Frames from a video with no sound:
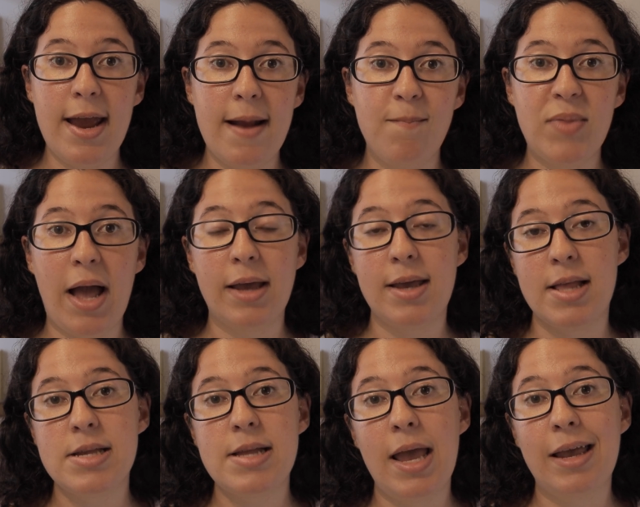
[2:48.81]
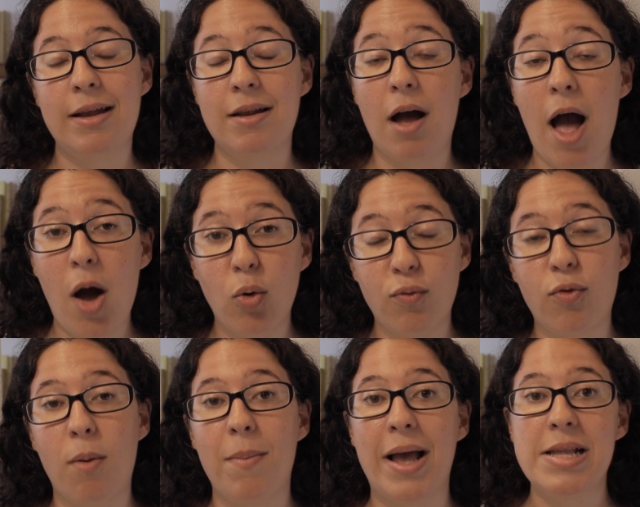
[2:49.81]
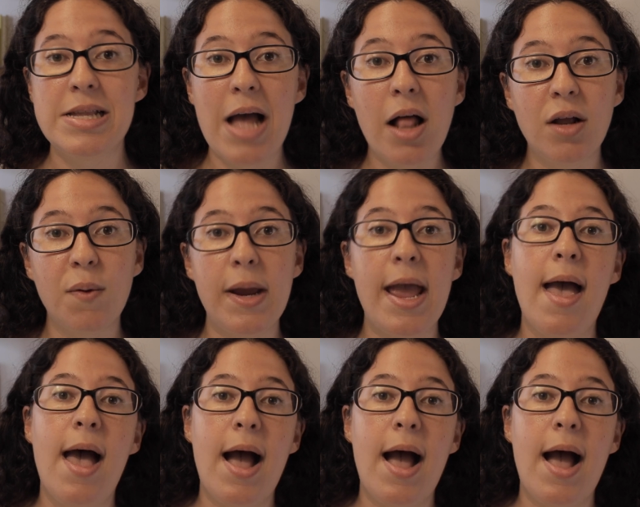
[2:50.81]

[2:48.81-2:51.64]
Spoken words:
in that gets taken out from my salary.